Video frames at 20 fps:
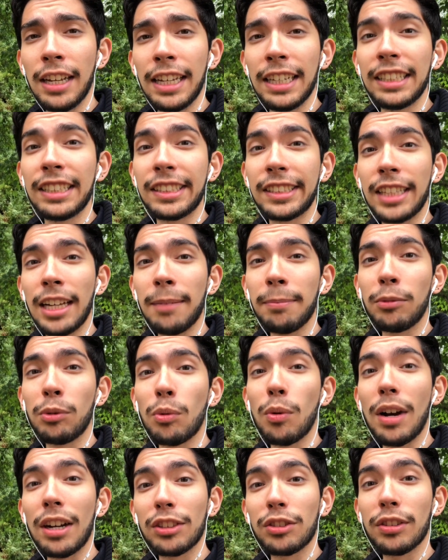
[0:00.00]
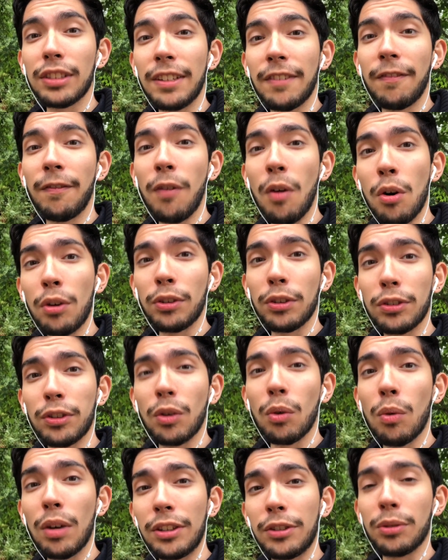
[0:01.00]
It's time to actually focus
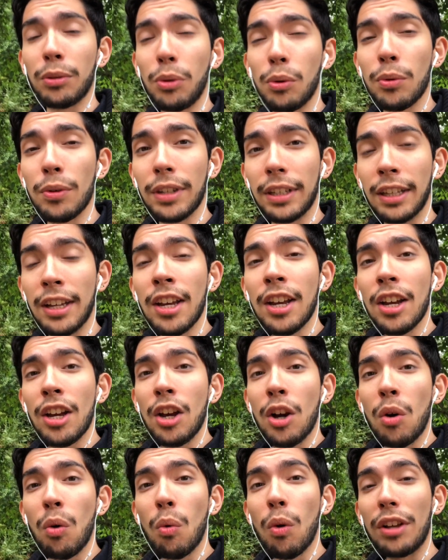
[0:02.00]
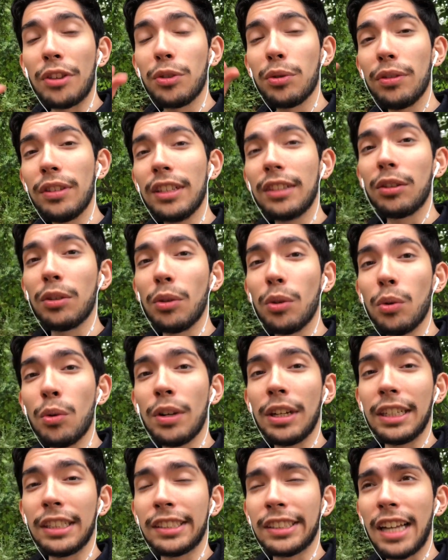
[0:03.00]
on what you're doing. What you need to do
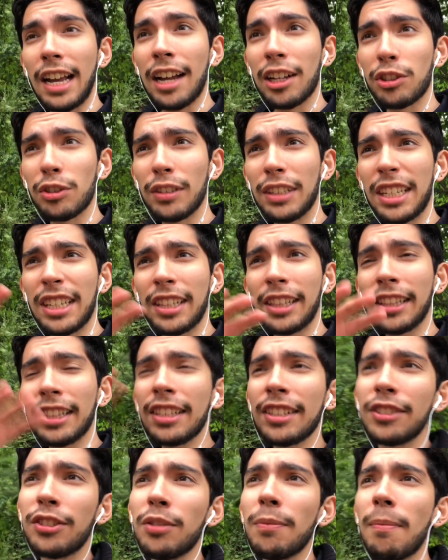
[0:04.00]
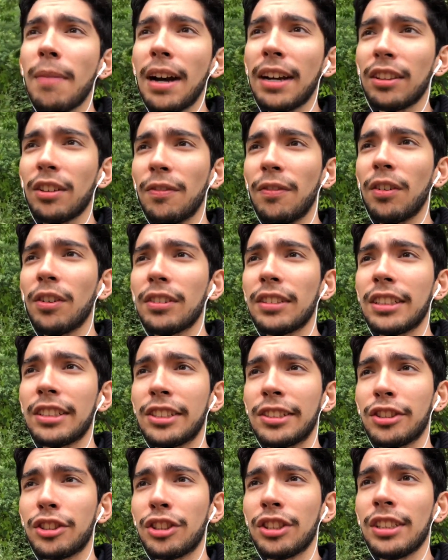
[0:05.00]
is actually clear your mind of all
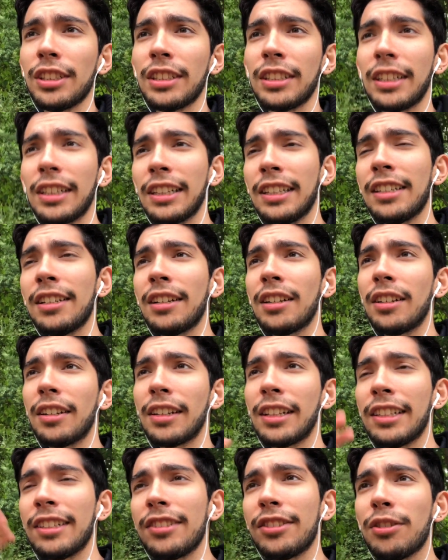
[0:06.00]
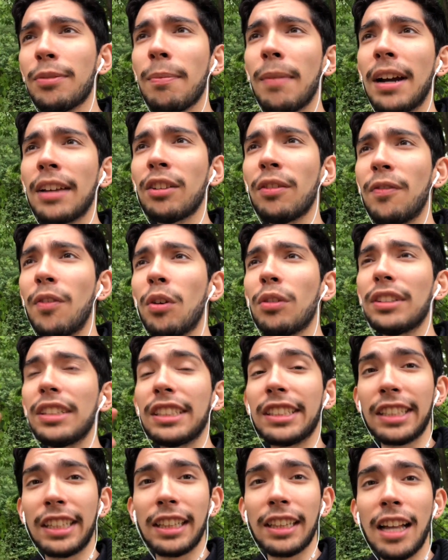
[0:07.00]
this shit, clear your mind of all
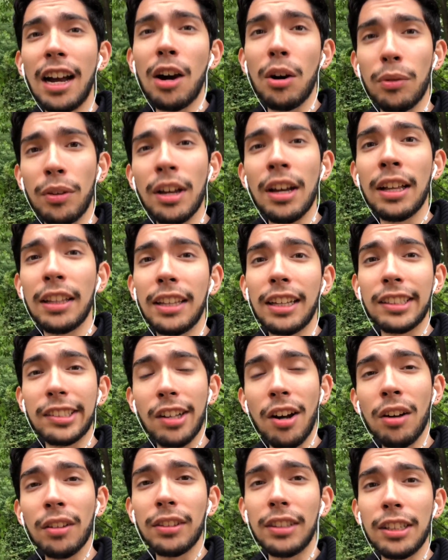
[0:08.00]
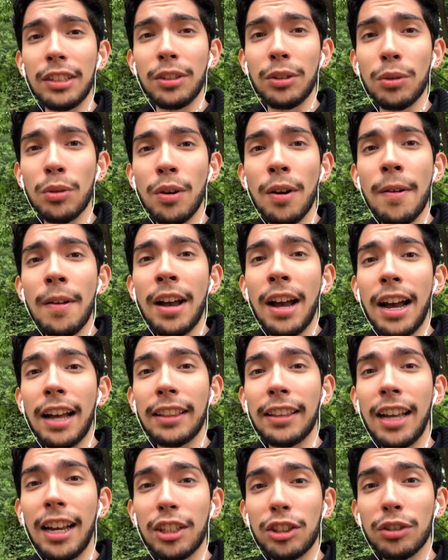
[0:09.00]
this cloud that's haunting you,
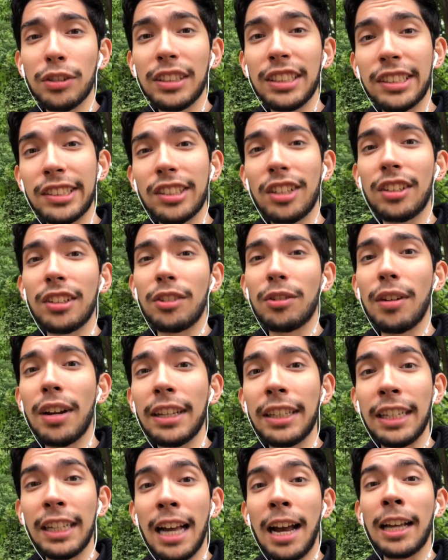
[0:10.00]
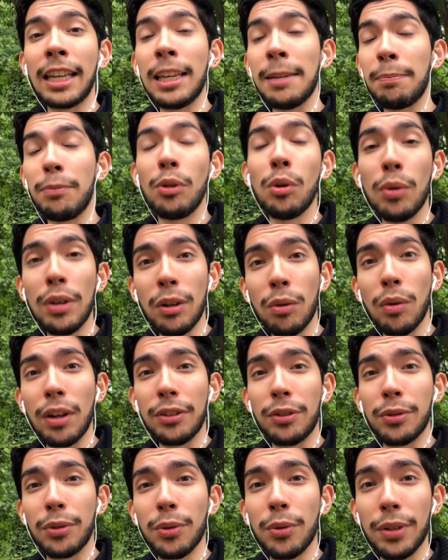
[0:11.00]
and actually start grinding and keep doing
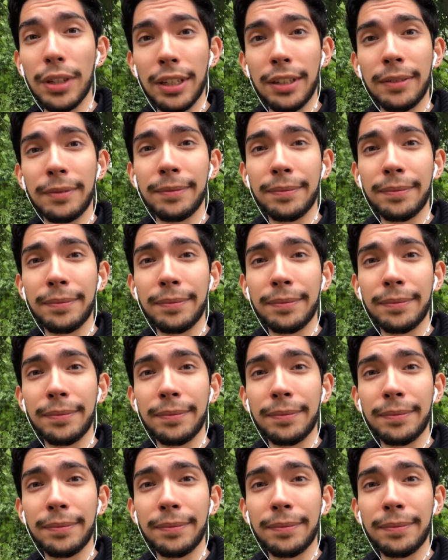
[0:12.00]
what you're doing.